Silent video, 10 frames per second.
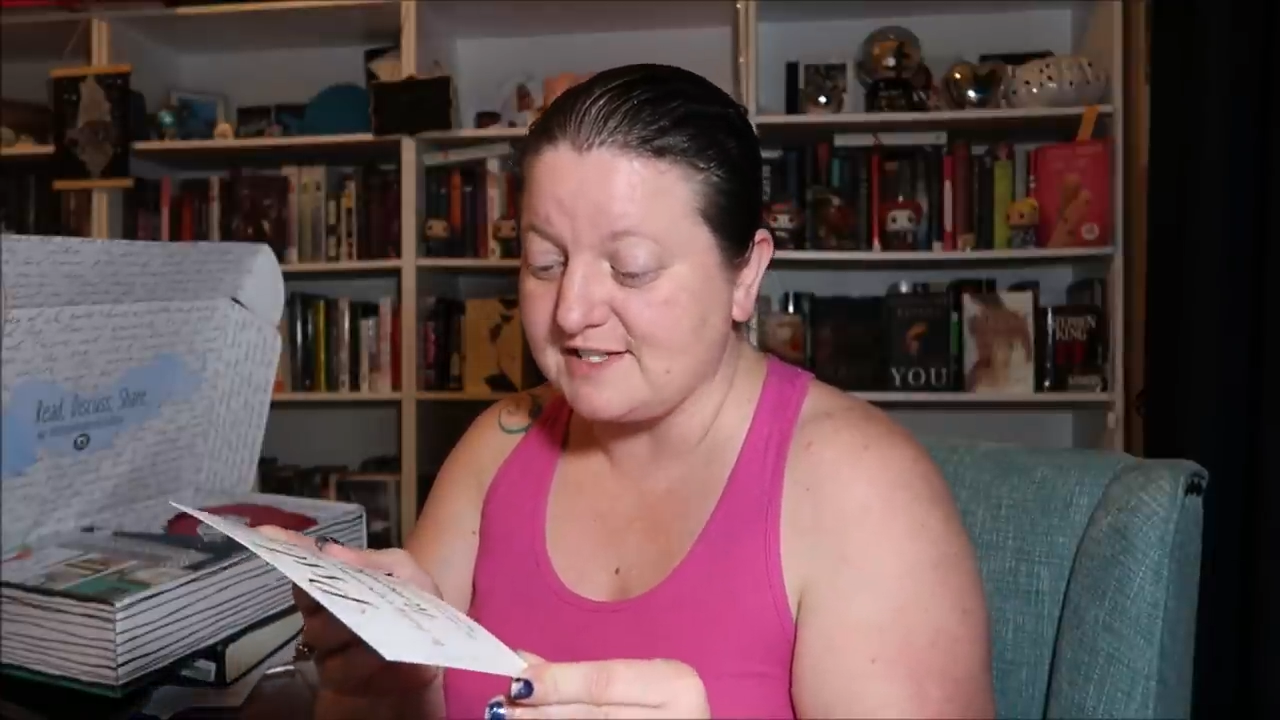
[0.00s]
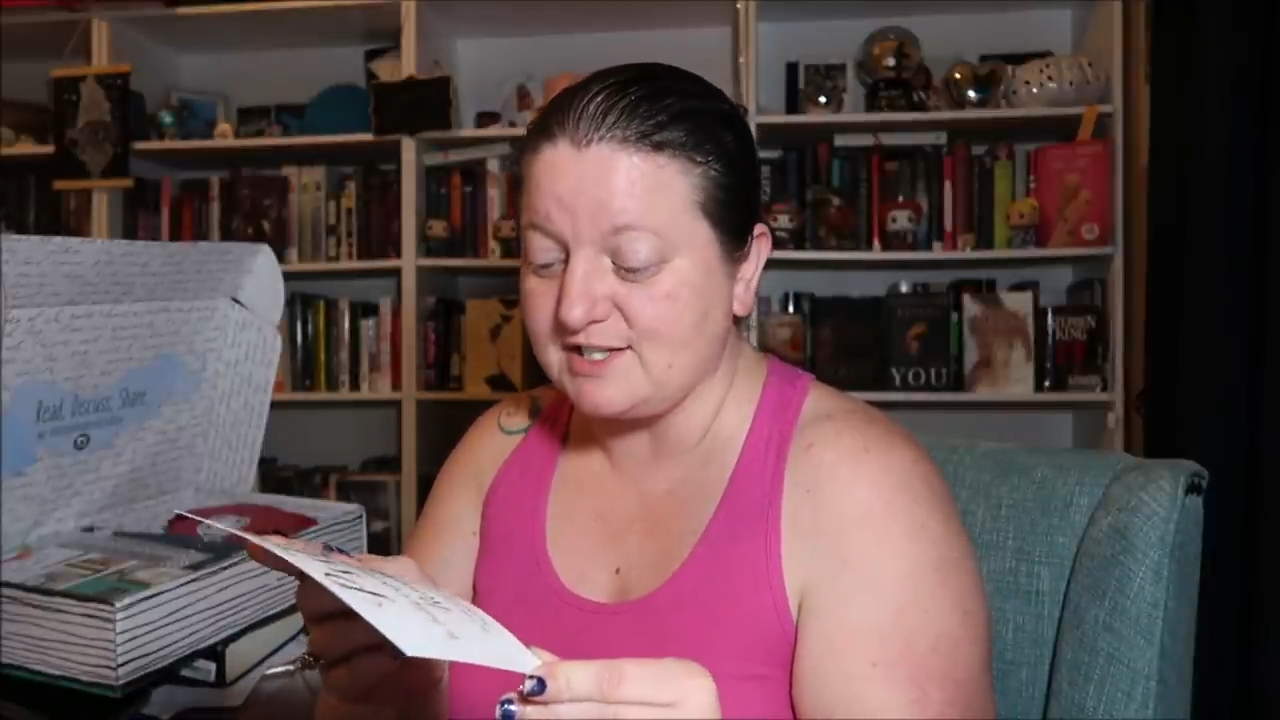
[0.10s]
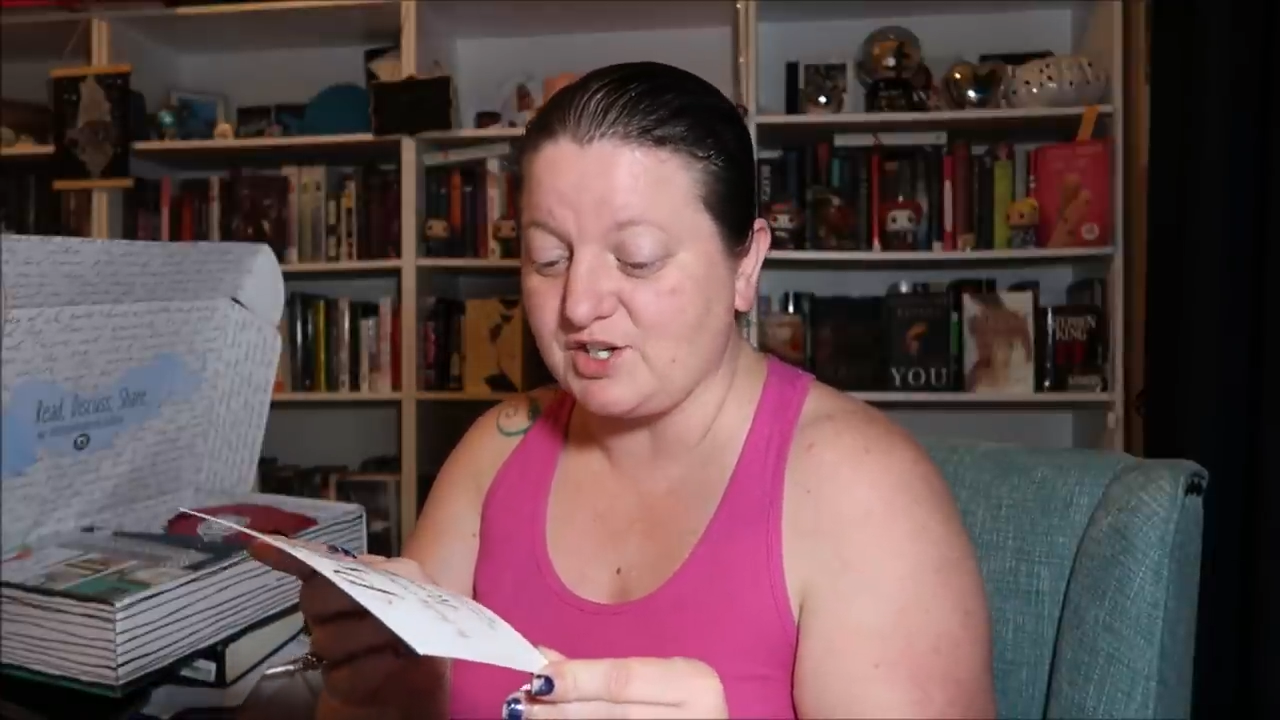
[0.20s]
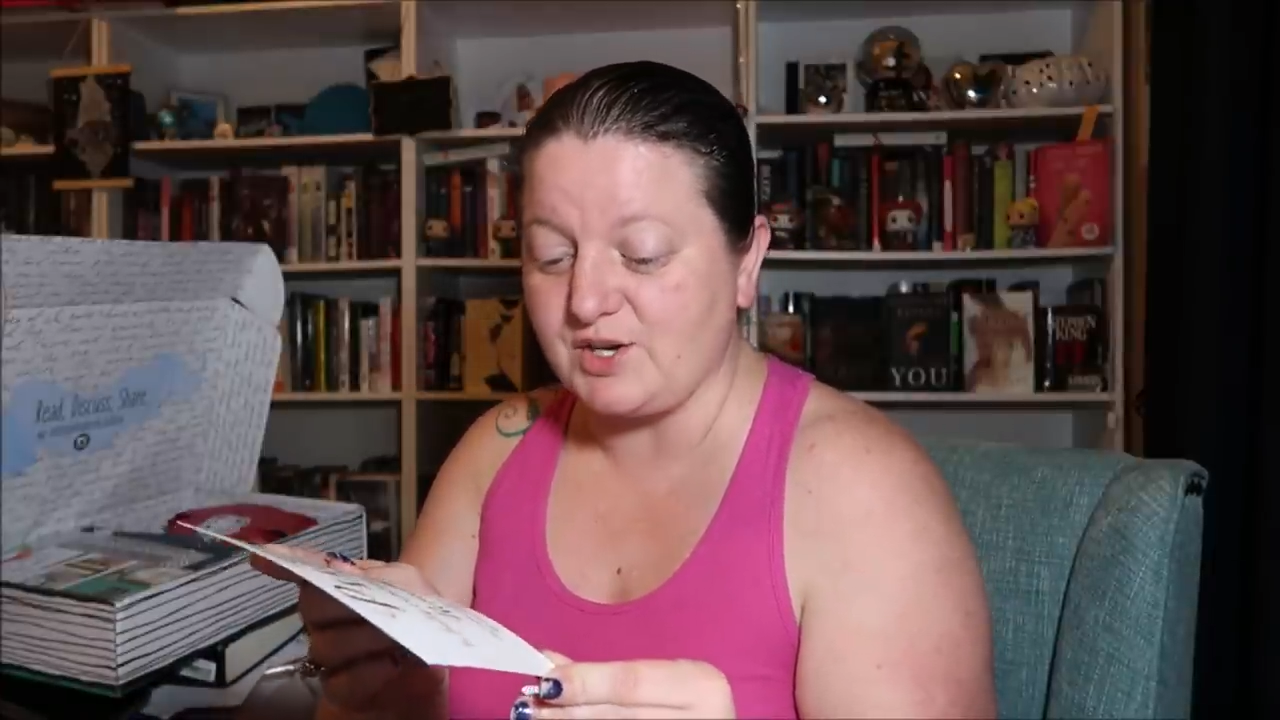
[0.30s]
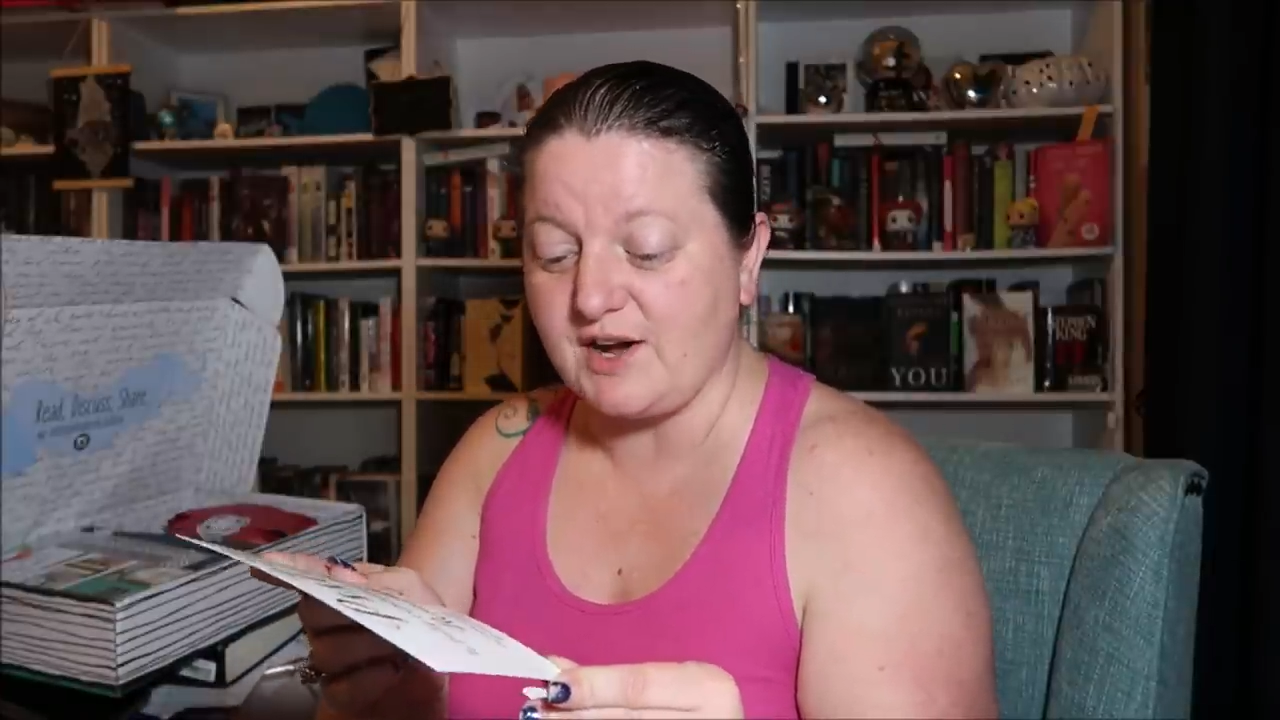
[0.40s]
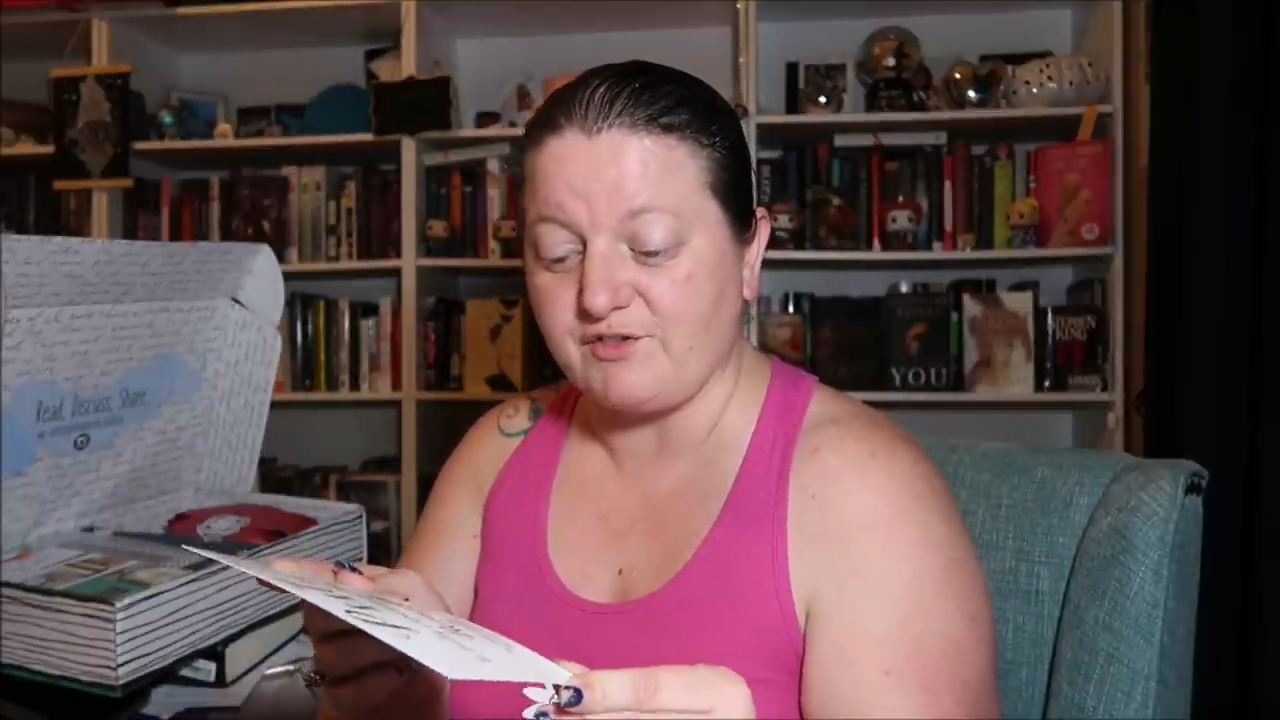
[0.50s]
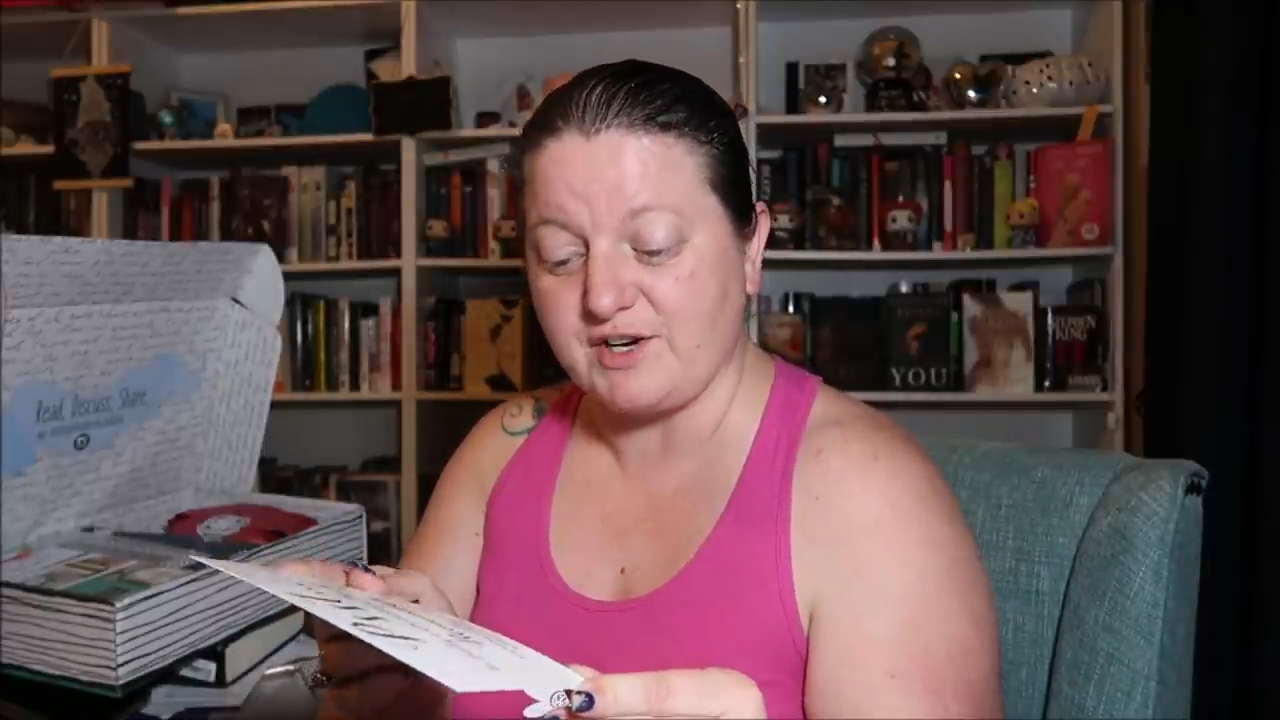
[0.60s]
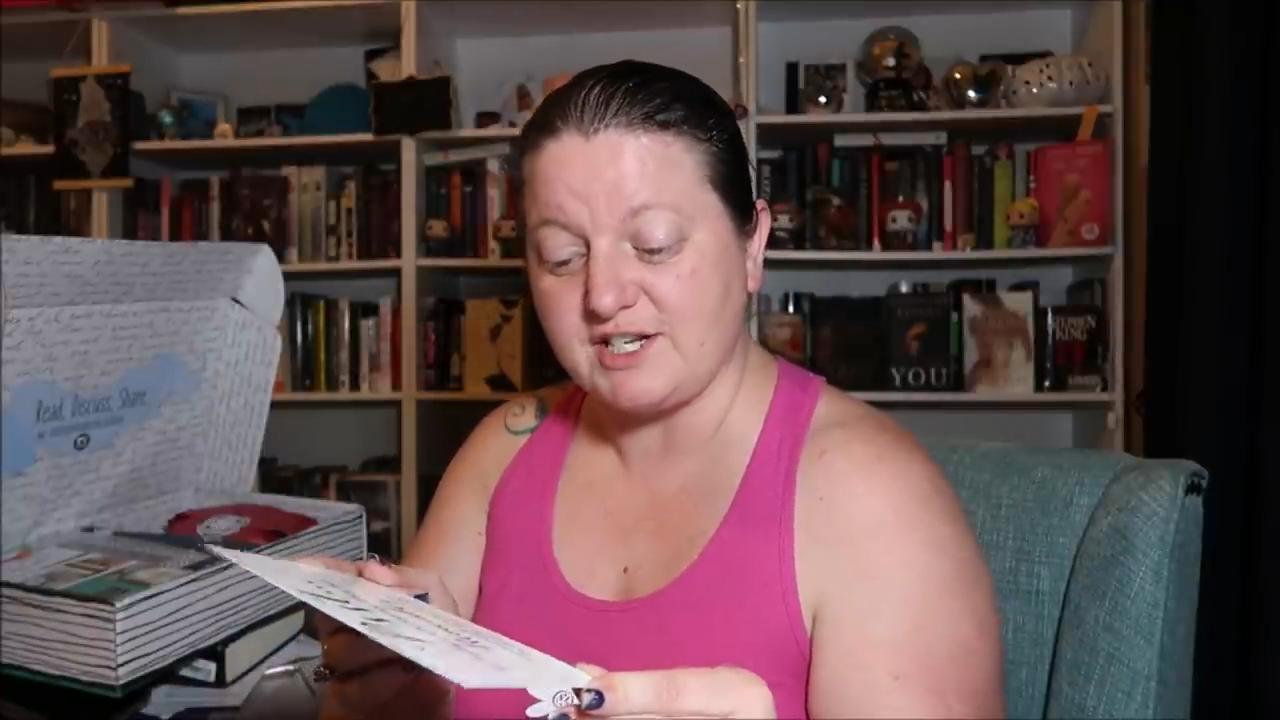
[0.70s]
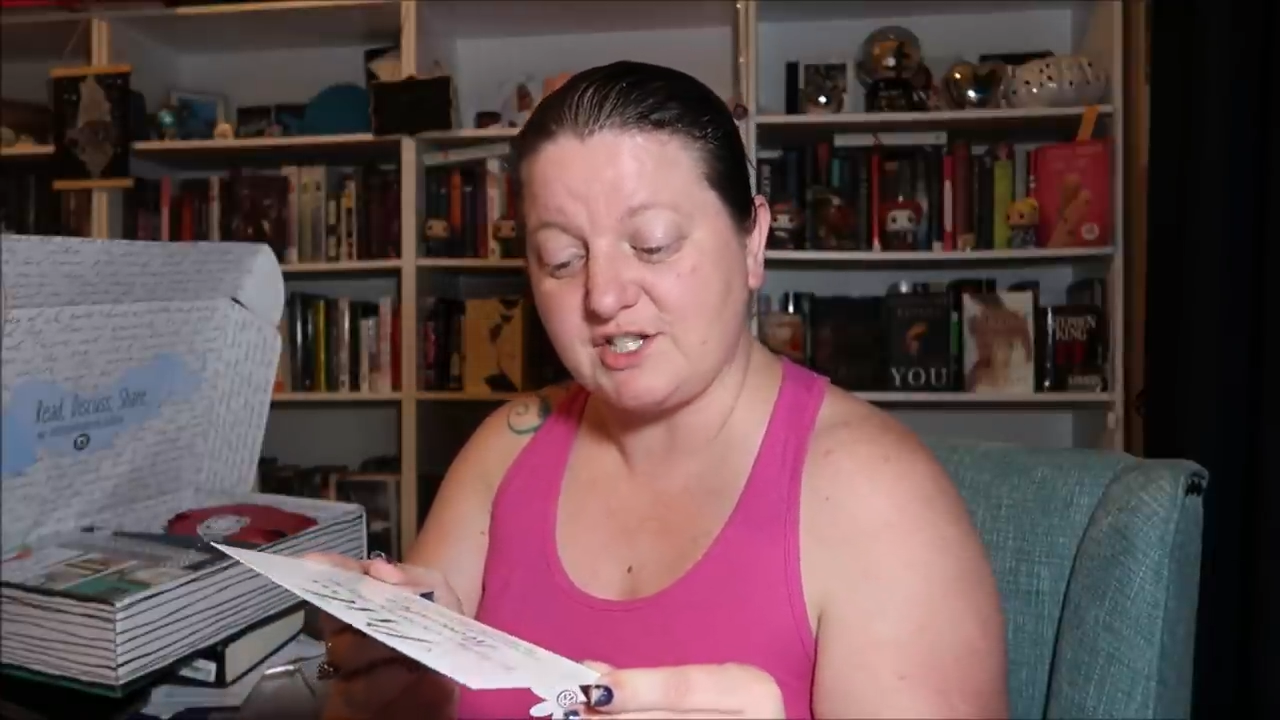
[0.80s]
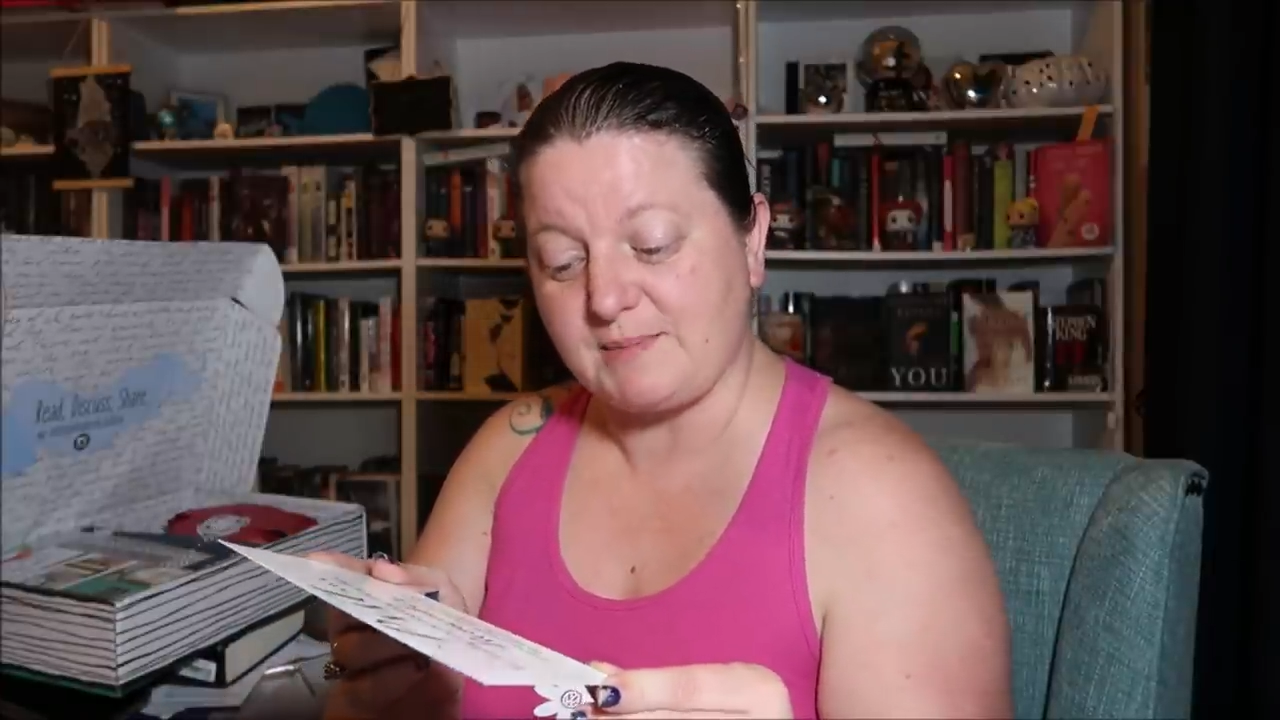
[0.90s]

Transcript: until you have reached